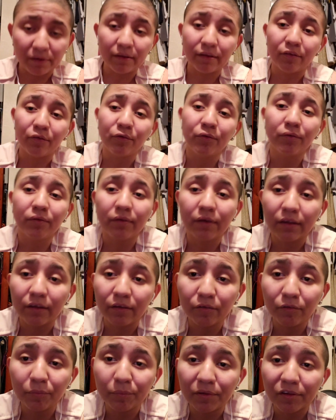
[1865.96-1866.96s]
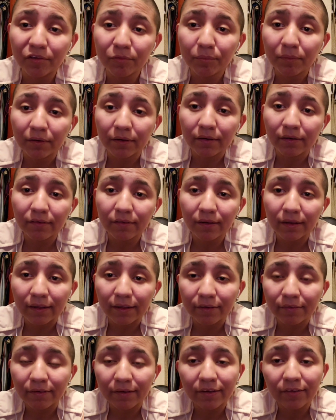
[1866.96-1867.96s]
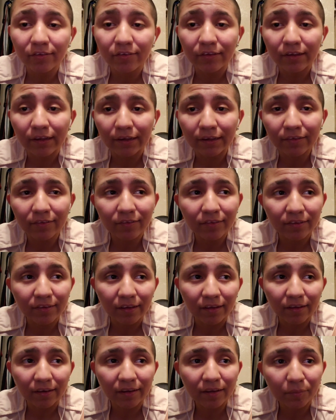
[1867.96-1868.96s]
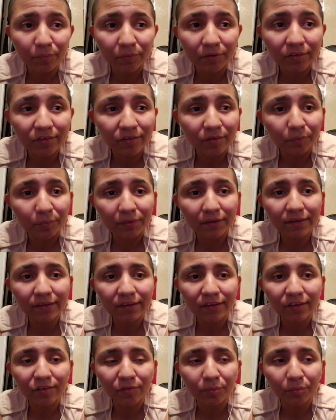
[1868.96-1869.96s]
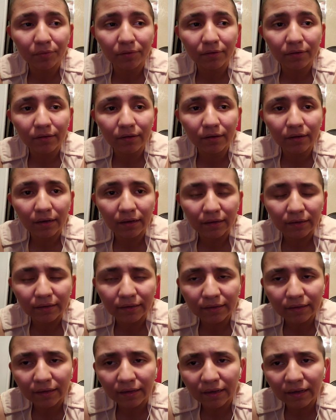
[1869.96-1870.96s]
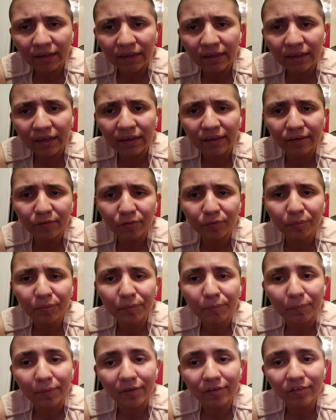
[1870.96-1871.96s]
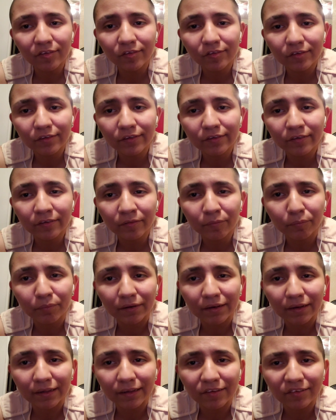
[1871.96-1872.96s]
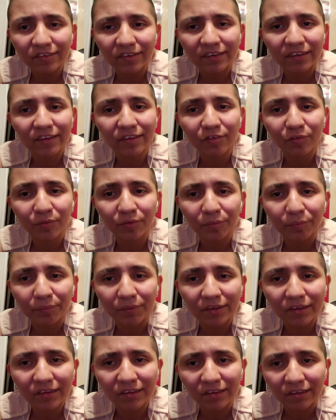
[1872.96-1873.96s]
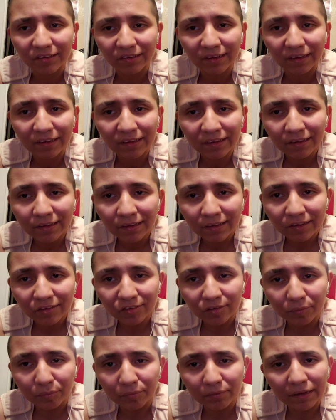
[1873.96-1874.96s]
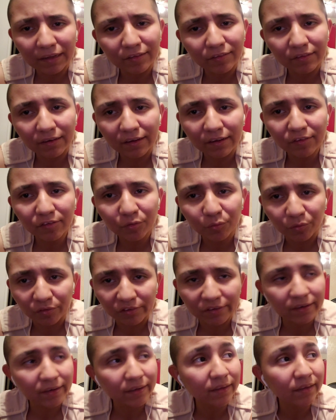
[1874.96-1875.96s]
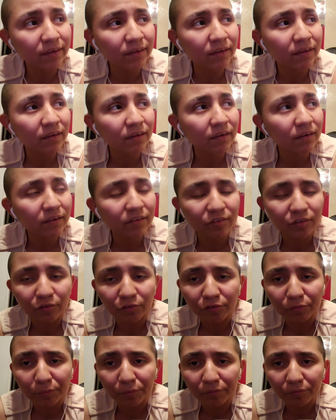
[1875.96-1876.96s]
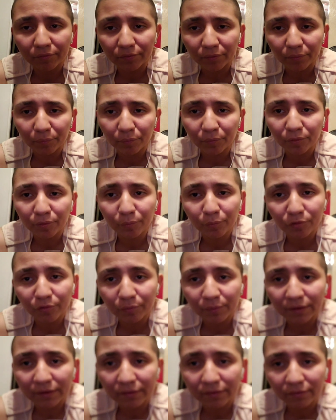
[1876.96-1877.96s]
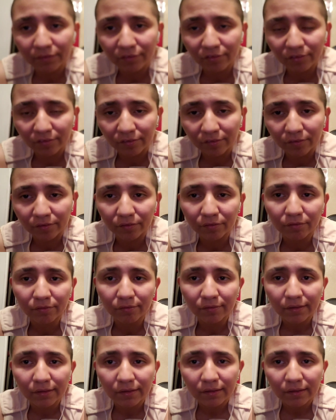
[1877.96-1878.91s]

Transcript: But I do miss my girl like crazy. I could tell y'all that much, and my kids. But I do be messaging her, but like, she gets real busy. Today she was cleaning, she was moving the rooms around and stuff.